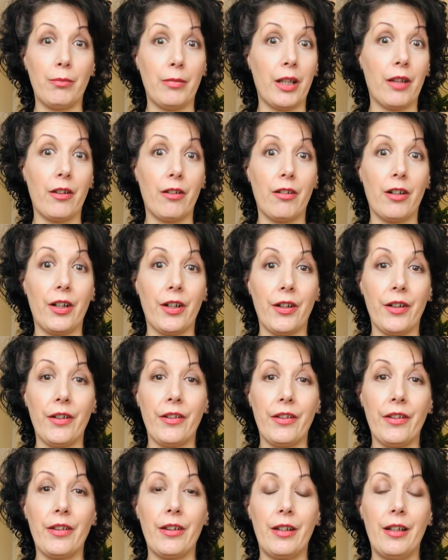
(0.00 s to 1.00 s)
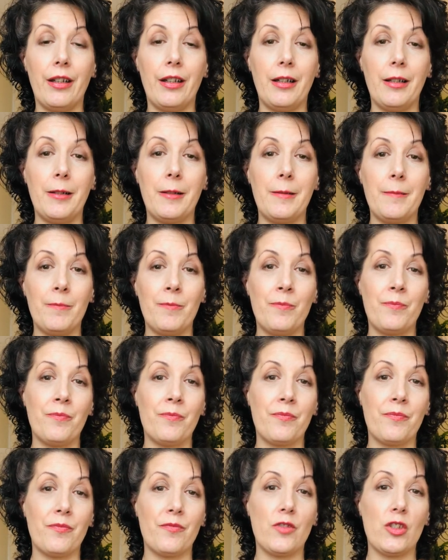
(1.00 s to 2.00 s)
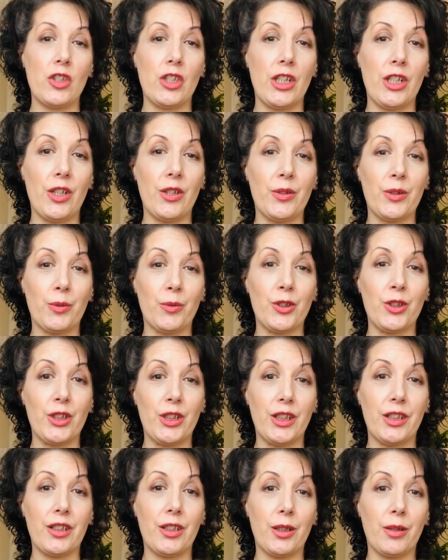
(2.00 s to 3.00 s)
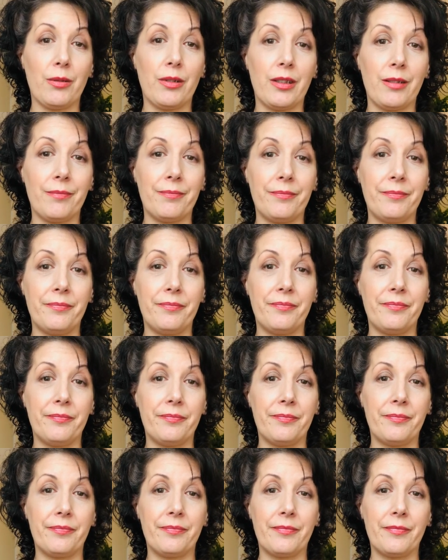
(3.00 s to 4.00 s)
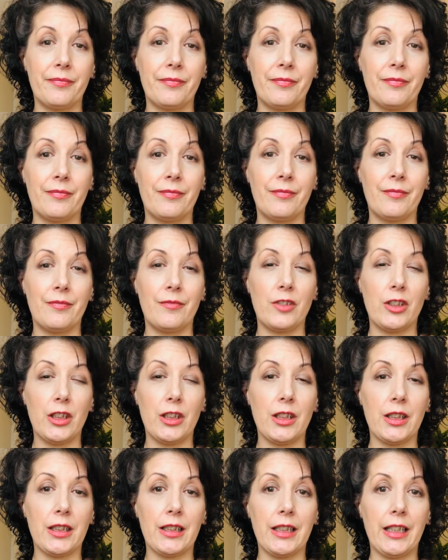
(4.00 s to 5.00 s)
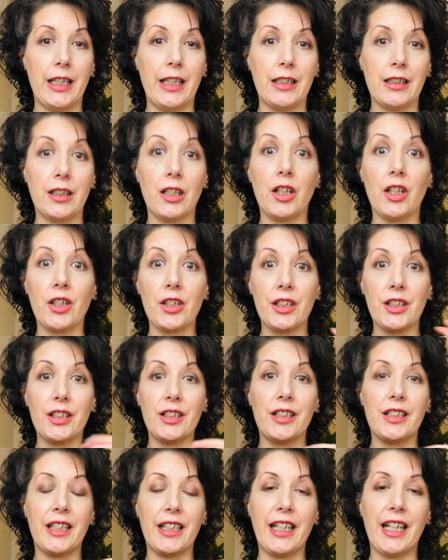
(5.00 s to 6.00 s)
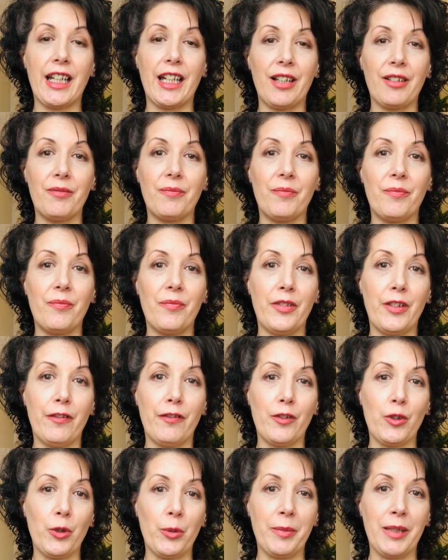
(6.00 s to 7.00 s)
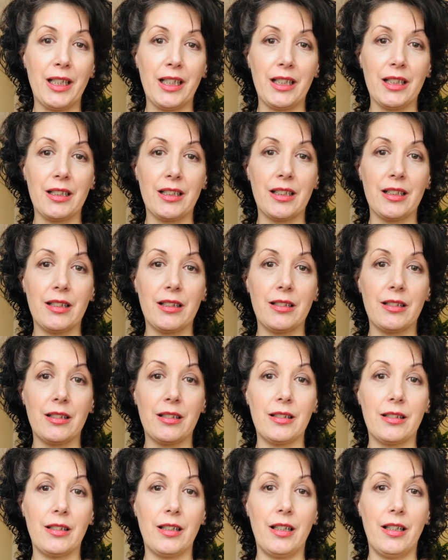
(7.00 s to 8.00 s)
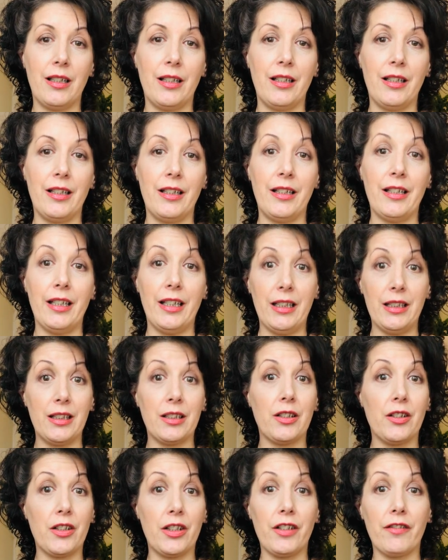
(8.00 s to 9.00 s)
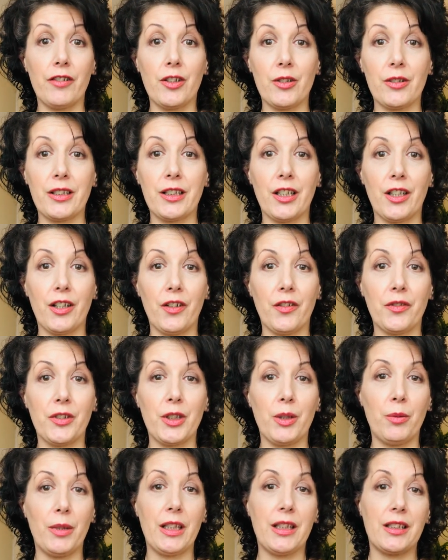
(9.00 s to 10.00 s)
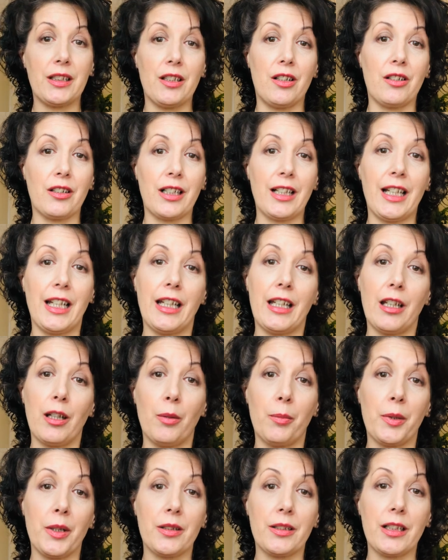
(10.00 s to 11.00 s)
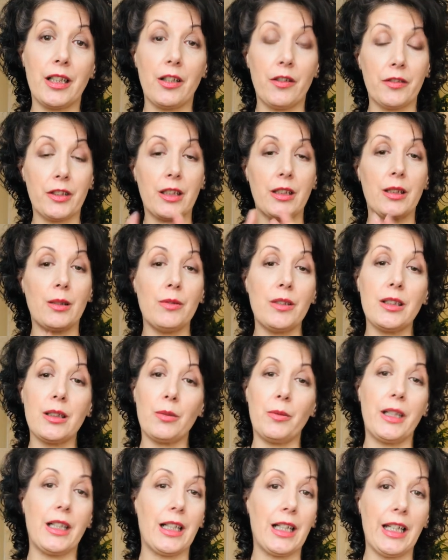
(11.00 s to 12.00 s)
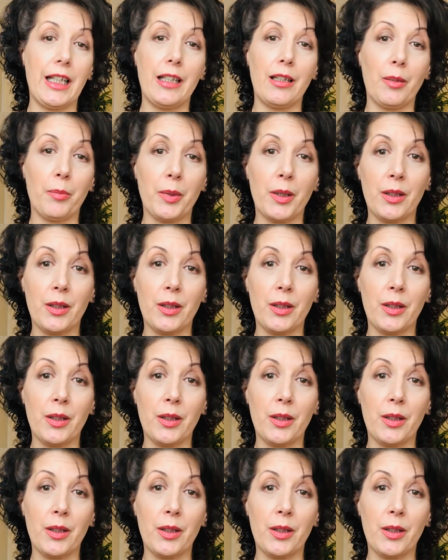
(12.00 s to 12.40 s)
Mother Earth. She knows what she's doing. She just needs us to get the formulas inside of ourselves so we can start cleaning up ourselves, because once we clean up